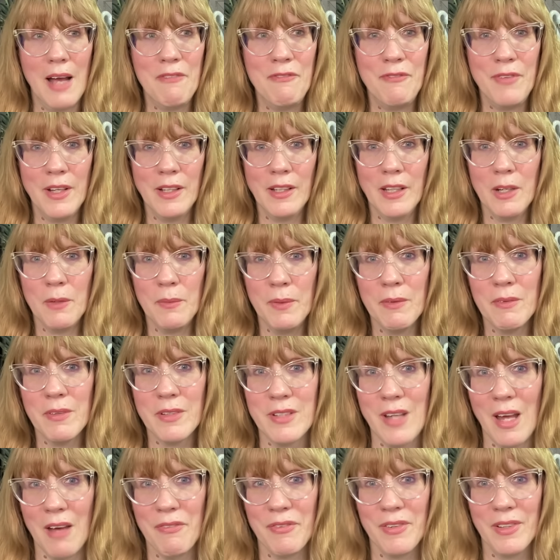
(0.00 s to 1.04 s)
I feel like we were
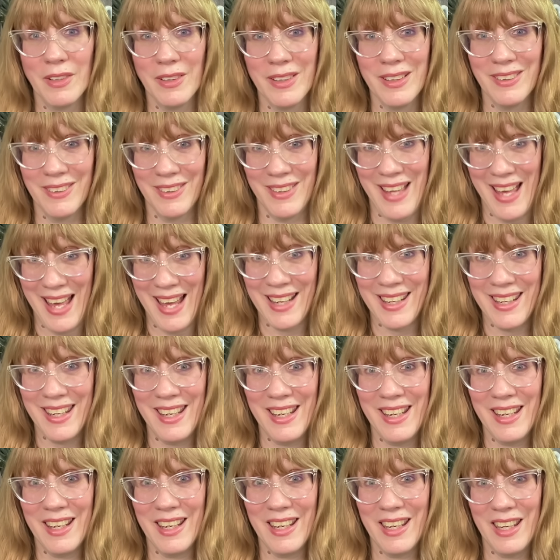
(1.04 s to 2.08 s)
definitely
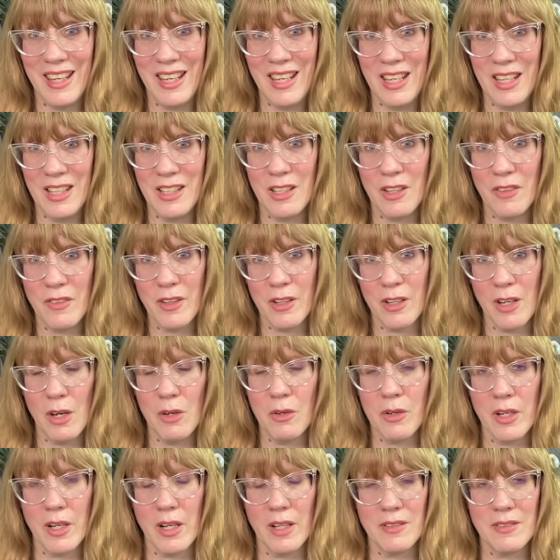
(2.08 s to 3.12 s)
lacking in the
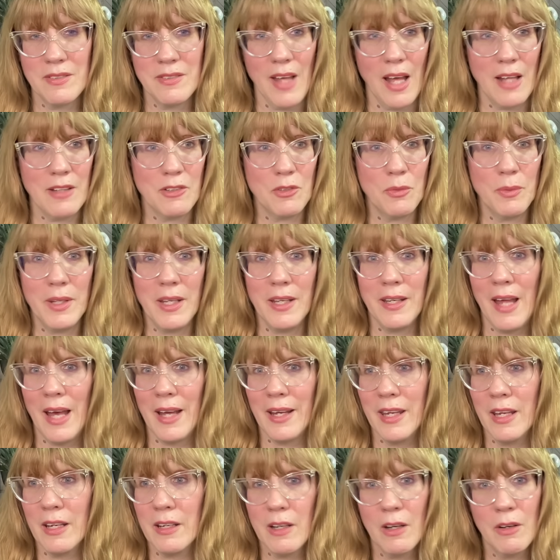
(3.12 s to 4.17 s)
coconut scents. We did
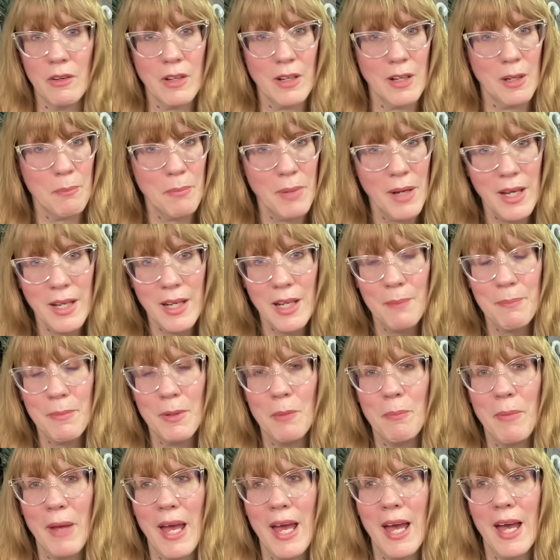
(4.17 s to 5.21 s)
not get Coconut
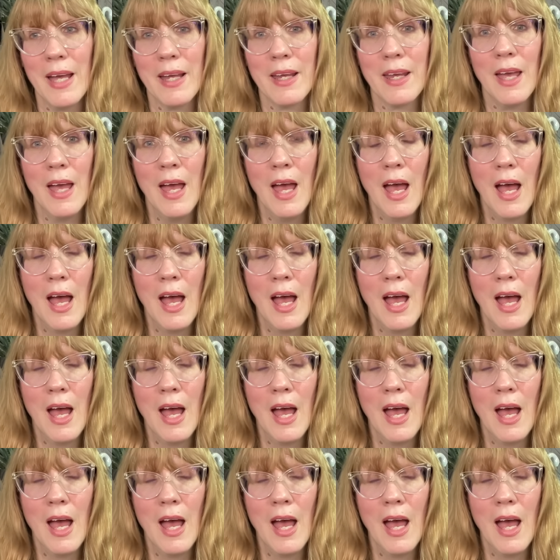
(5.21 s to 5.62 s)
Pineapple back,